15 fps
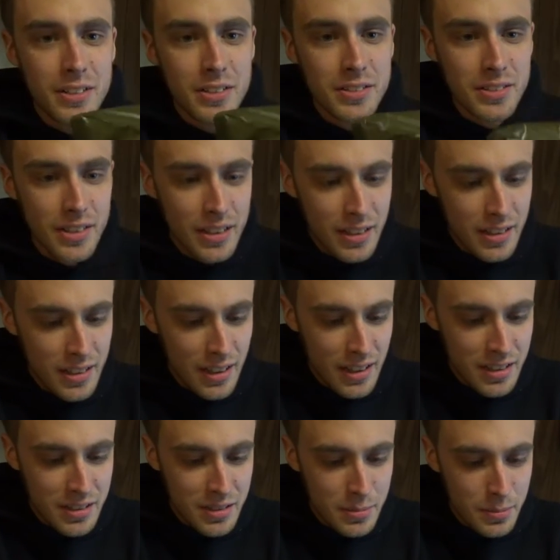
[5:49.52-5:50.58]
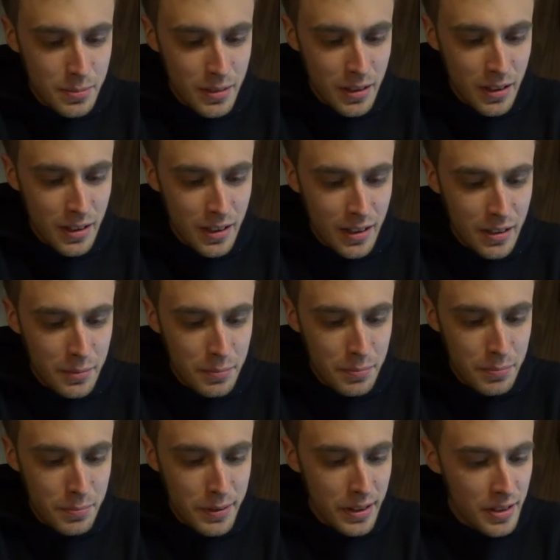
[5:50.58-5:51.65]
and it looks like the X uh,
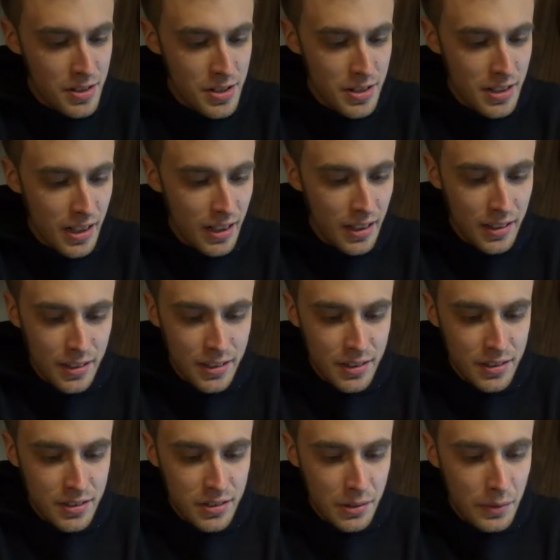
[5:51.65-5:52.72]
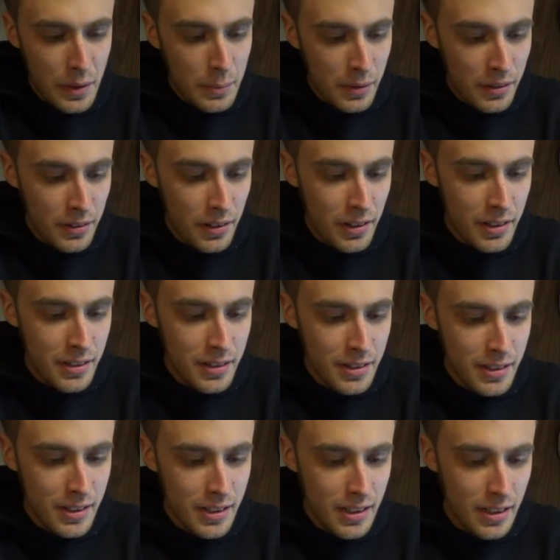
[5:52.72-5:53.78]
production date is November 3rd
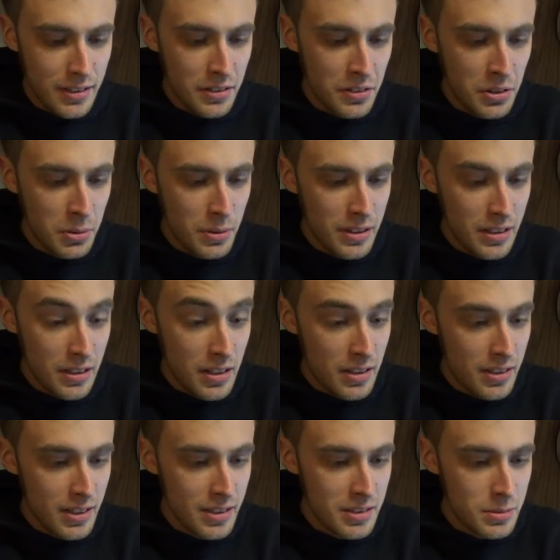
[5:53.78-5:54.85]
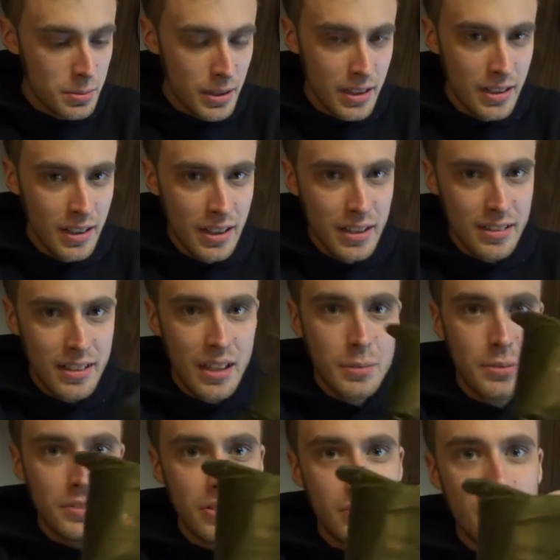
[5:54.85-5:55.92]
I don't know what the year is but it's
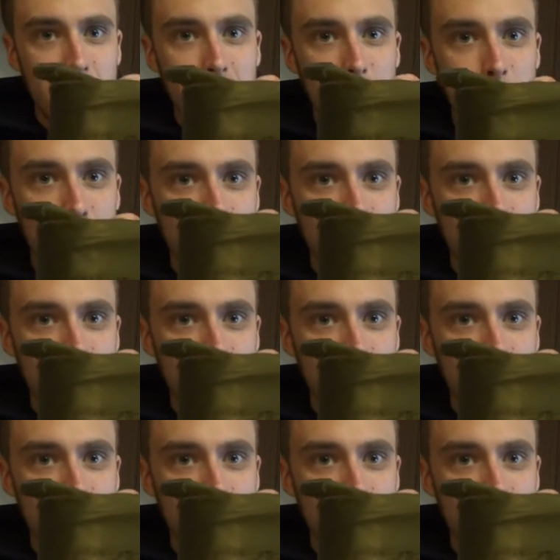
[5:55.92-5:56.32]
ABC rated